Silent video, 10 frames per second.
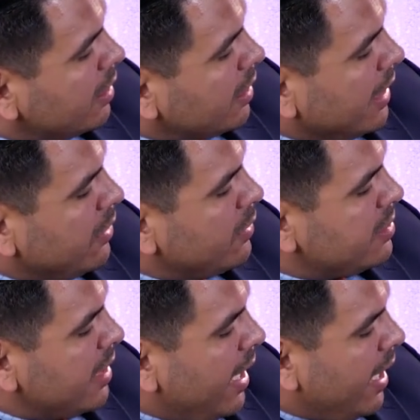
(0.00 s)
Can you
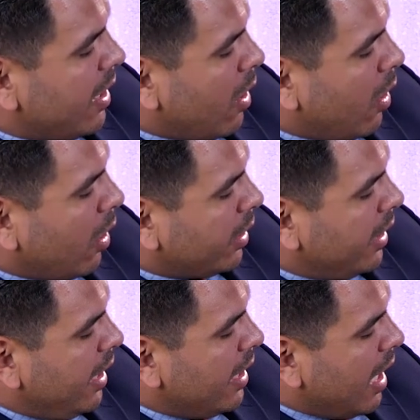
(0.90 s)
say
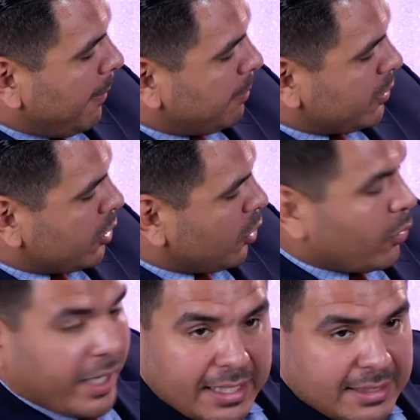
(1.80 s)

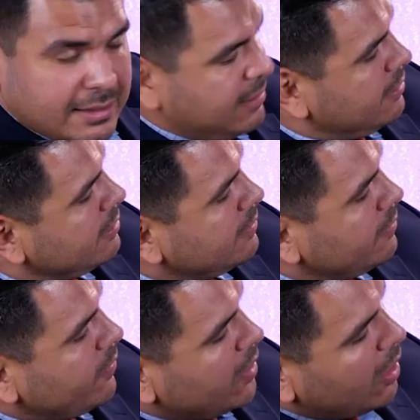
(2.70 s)
Archaeopteryx?
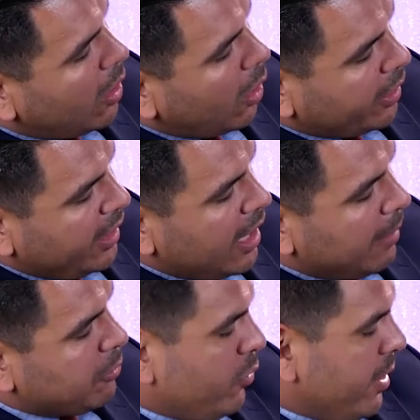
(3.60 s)

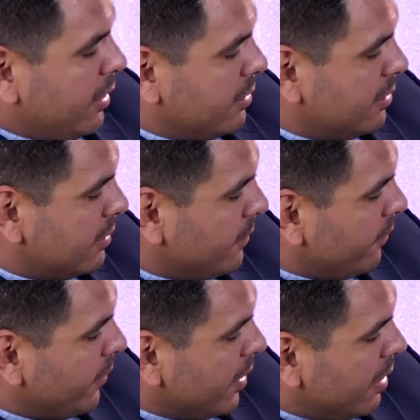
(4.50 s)
Archaeopteryx.
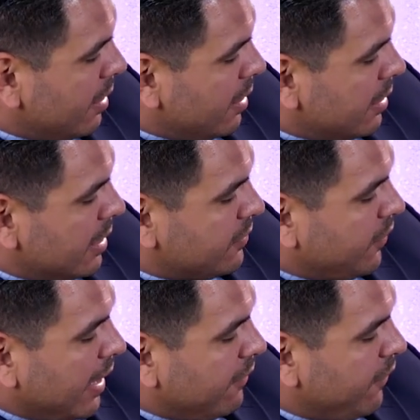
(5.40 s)
This
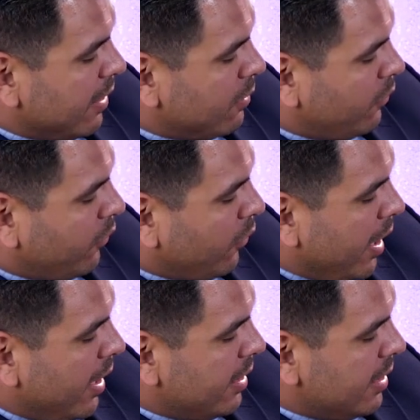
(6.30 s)
fine feathered
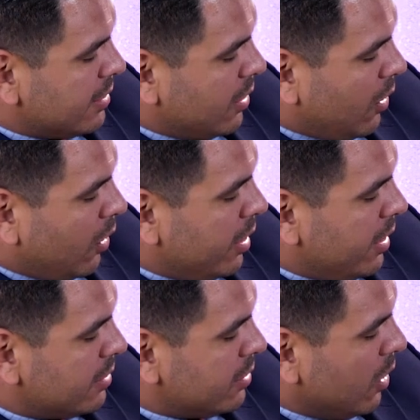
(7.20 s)
friend is the
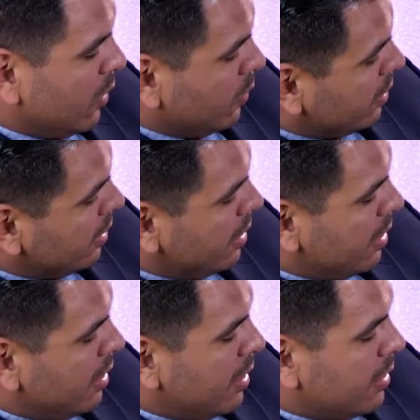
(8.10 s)
earliest known.
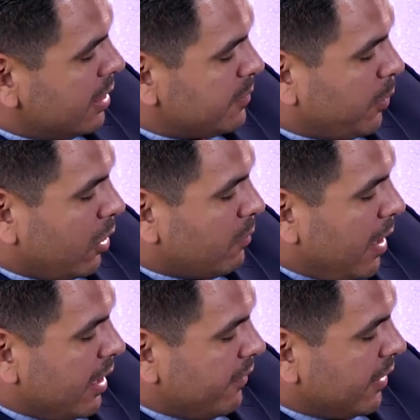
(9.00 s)
This bird
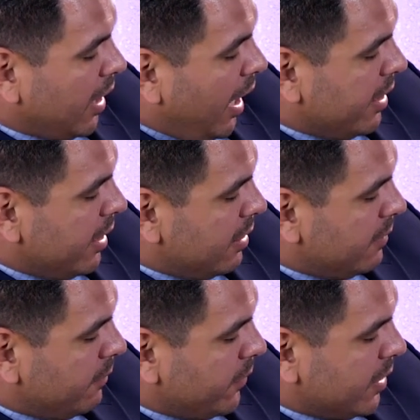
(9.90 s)
might have glided.
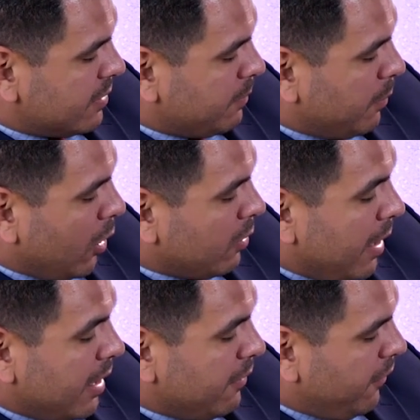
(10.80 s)
This bird
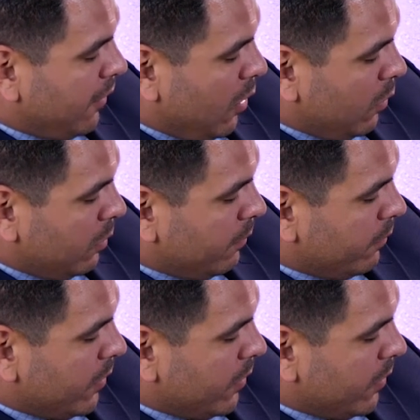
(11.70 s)
might have flown.